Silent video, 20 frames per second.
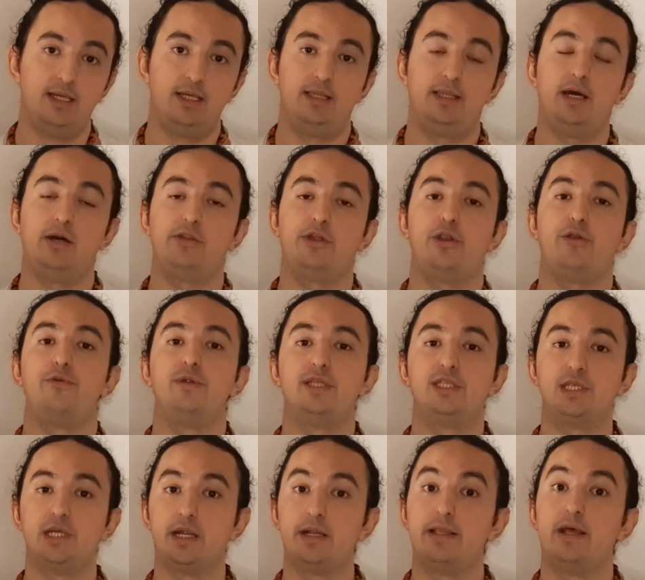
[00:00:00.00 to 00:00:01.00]
Now that you're
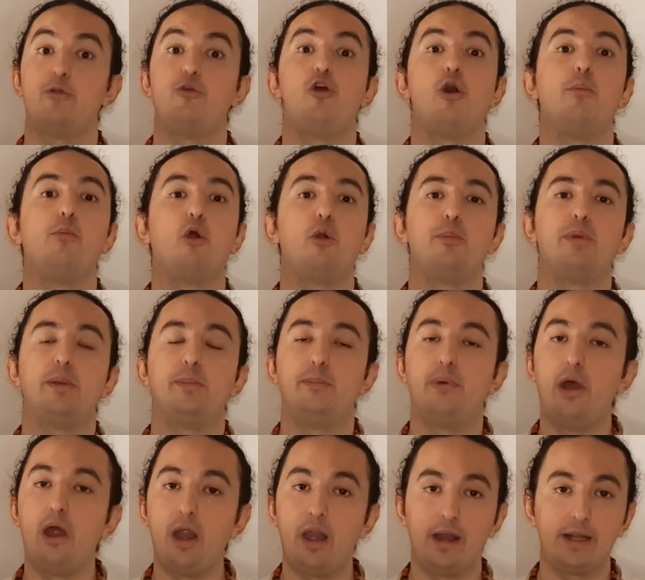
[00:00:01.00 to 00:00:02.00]
returned, now you are more
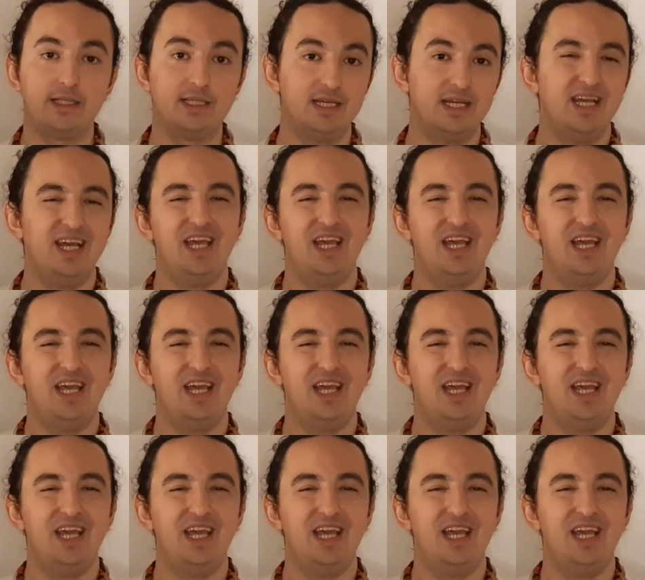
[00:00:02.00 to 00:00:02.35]
prepared.